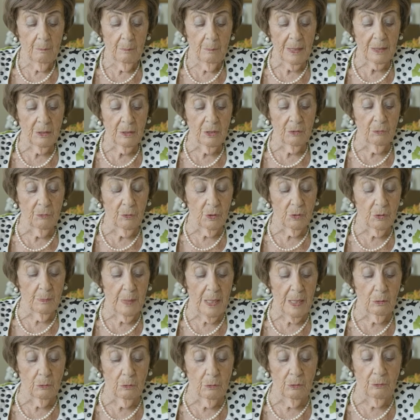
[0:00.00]
But it was
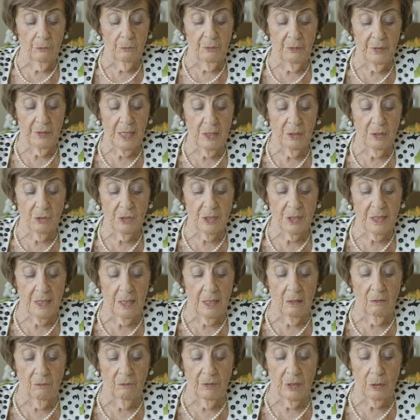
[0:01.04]
my good friend
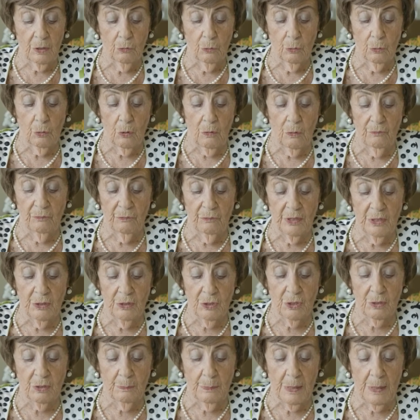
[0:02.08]
Selwyn who
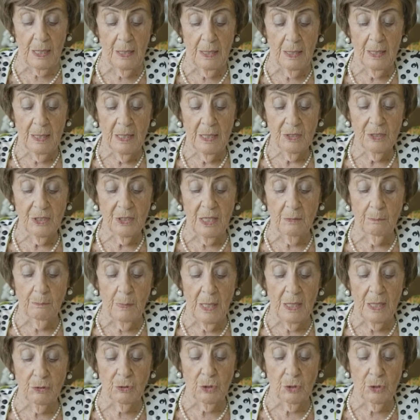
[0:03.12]
convinced me that my